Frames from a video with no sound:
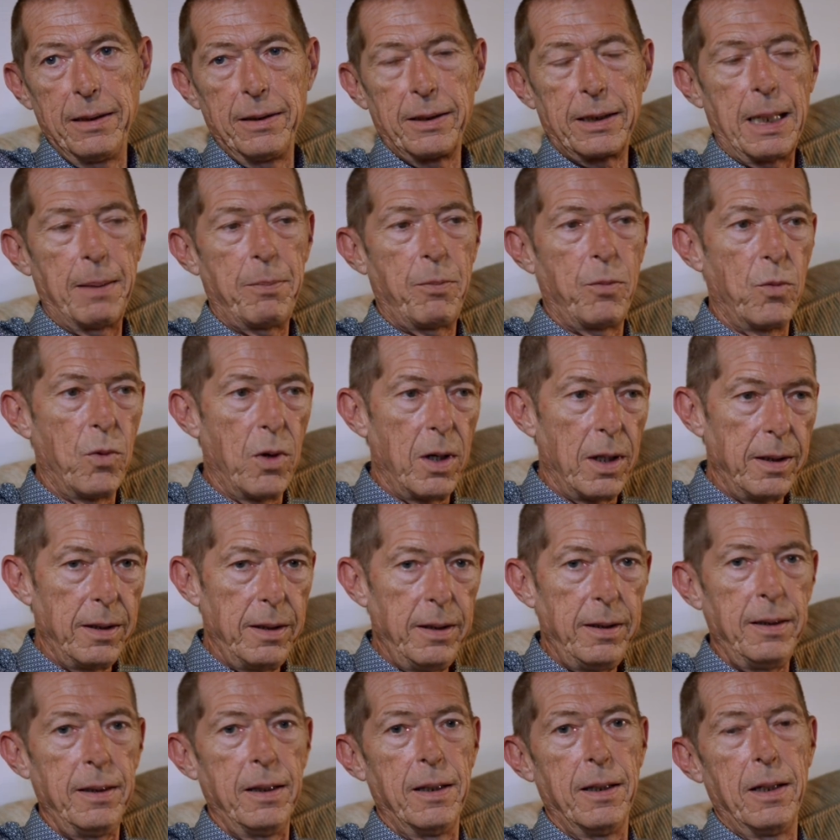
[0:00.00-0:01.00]
Step
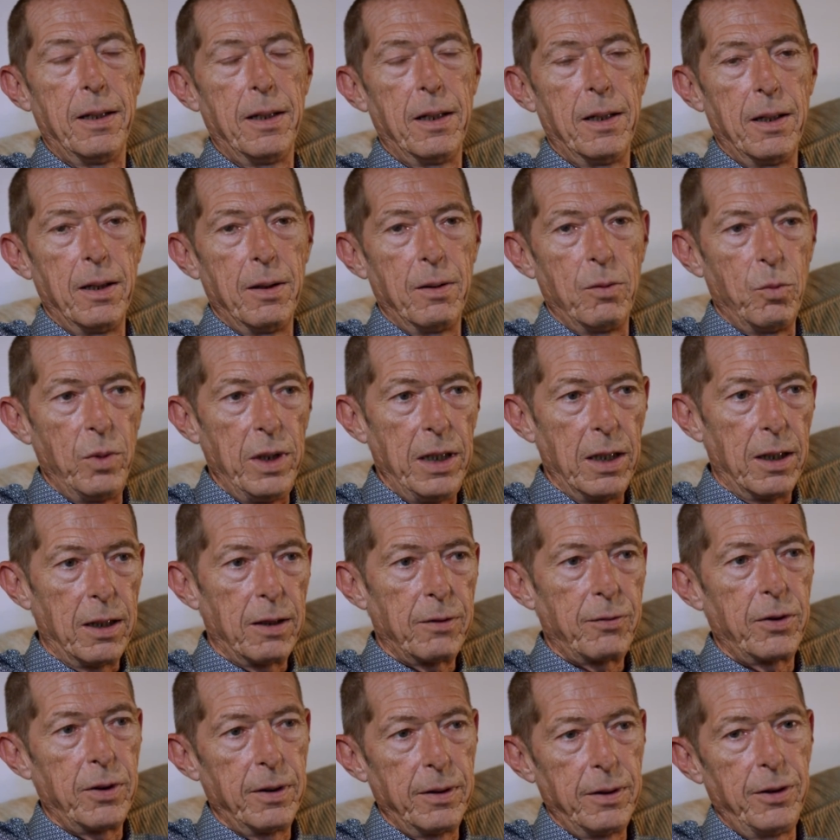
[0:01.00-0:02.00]
1, we
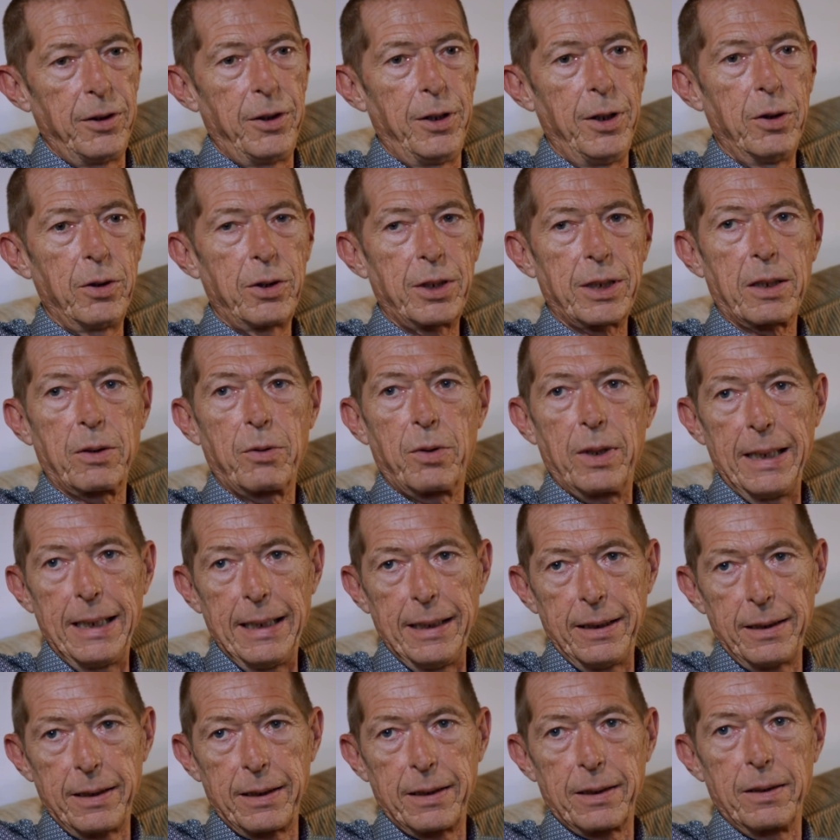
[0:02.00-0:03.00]
offer huge
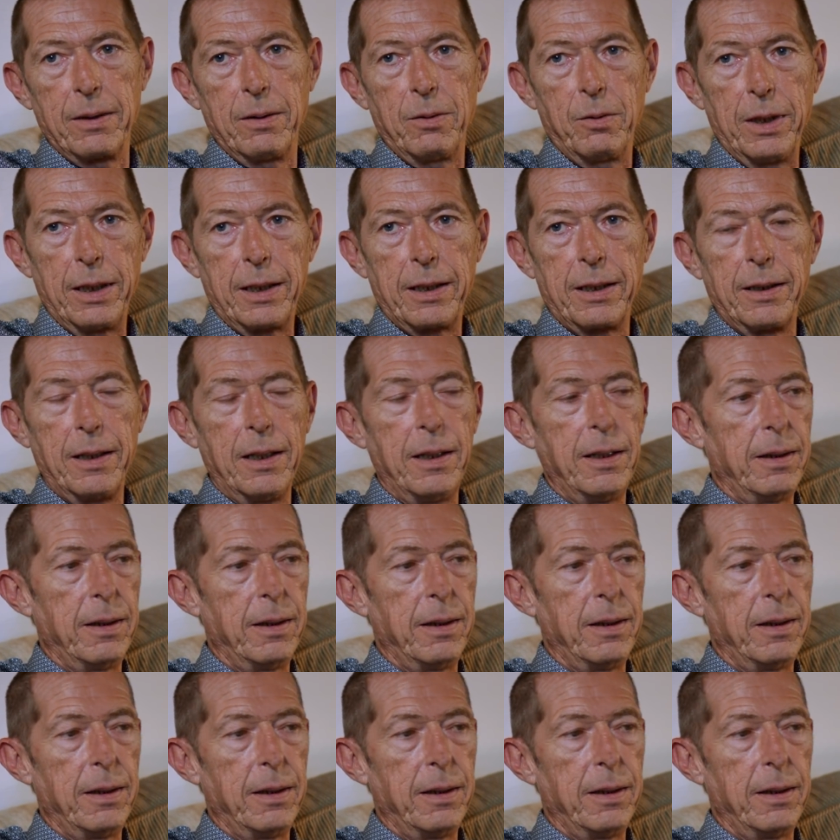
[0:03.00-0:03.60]
credits with